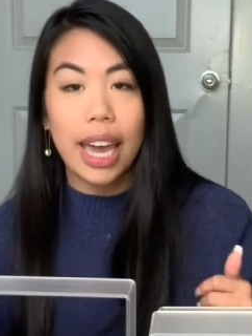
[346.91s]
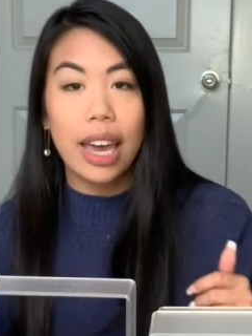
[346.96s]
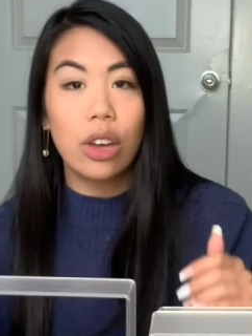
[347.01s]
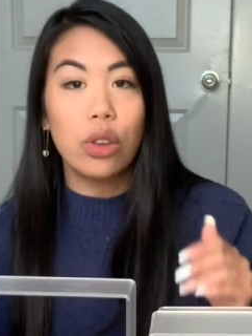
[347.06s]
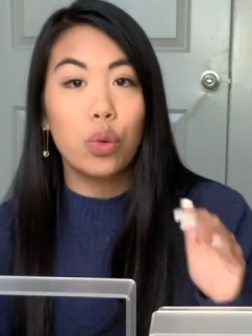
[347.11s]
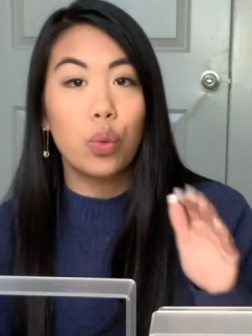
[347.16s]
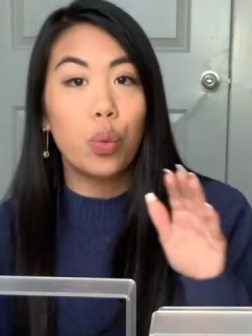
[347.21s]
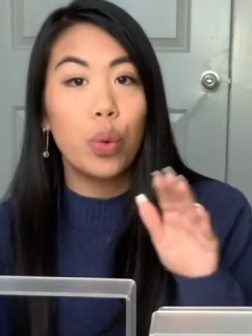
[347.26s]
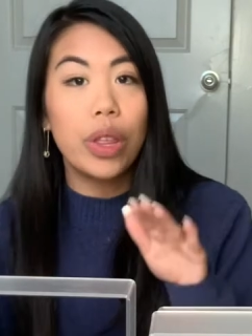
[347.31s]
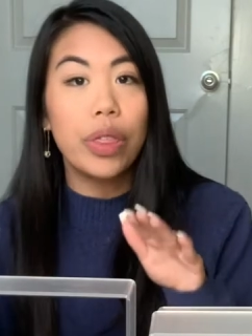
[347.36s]

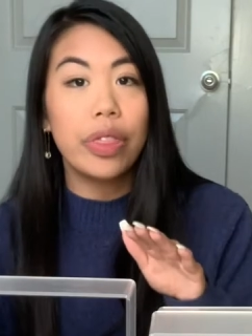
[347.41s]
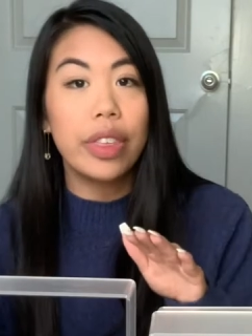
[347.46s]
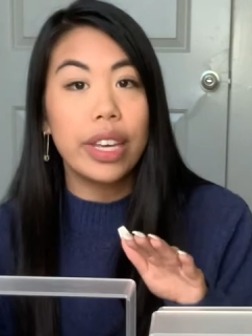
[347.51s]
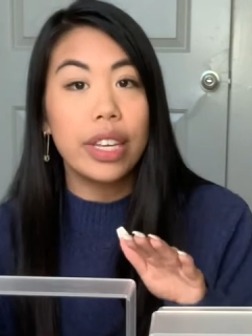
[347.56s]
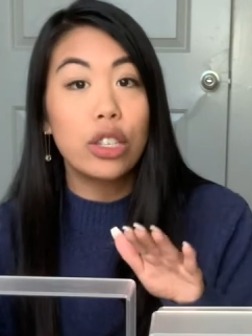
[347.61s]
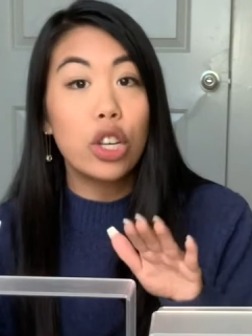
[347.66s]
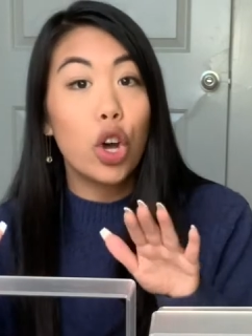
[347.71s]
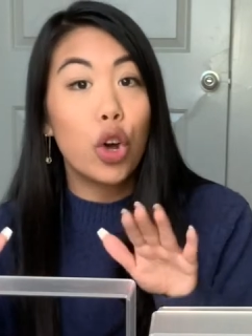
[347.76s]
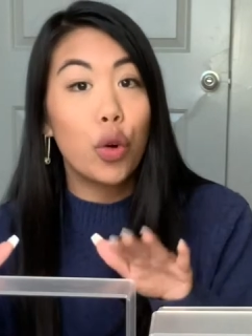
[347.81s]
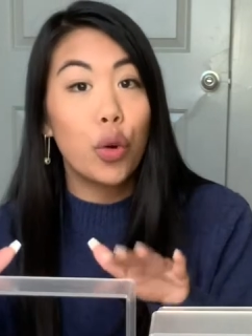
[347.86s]
and with
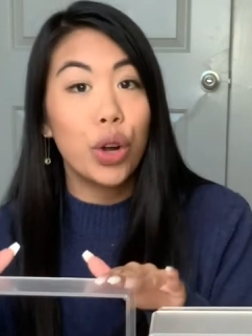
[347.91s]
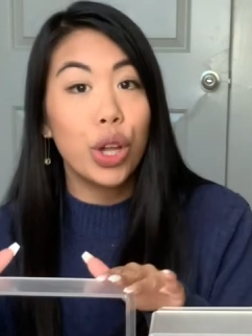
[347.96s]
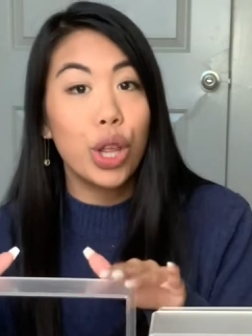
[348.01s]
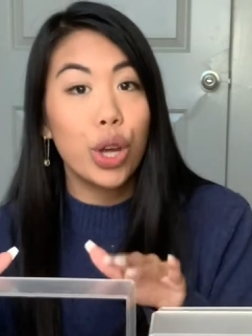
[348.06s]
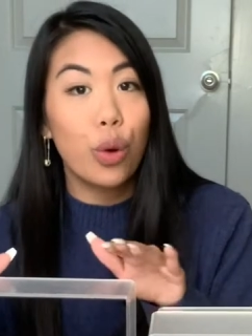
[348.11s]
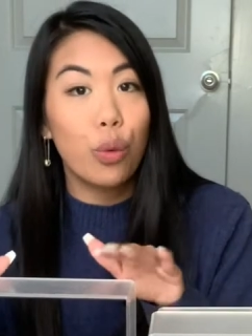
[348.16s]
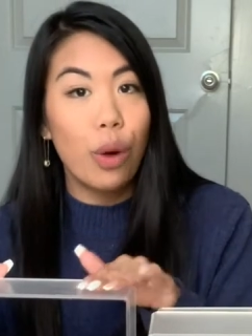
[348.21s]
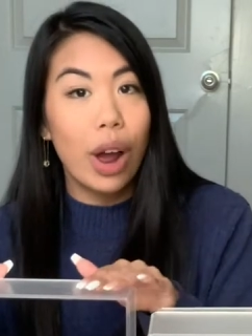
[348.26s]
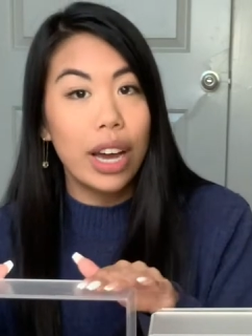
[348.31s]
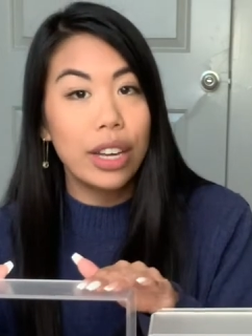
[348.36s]
these
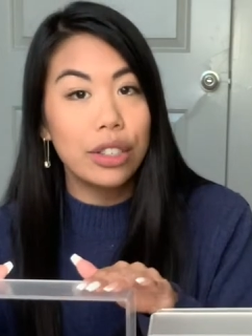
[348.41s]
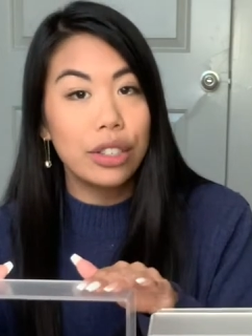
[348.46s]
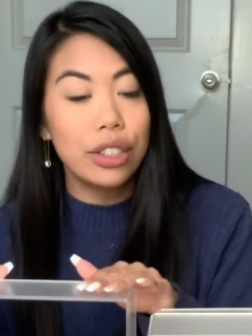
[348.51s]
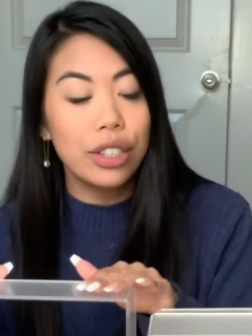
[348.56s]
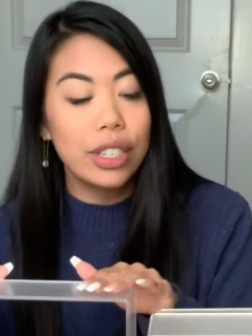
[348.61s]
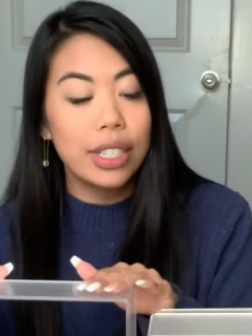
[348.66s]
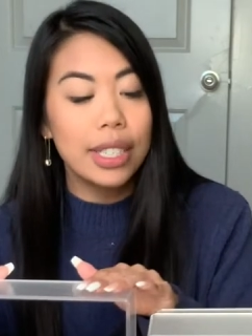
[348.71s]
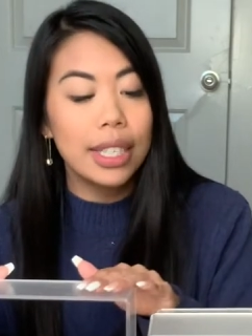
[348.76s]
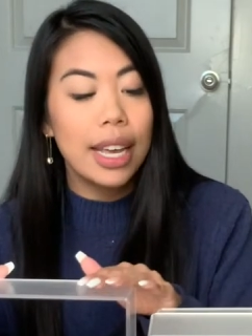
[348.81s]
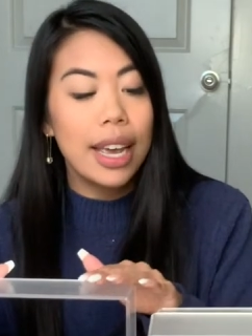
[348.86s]
acrylic
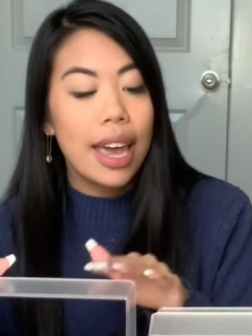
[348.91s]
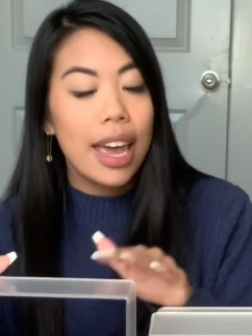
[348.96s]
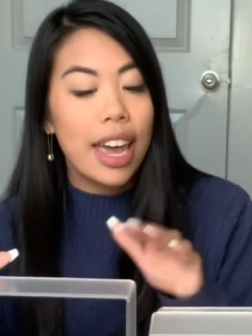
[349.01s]
risers,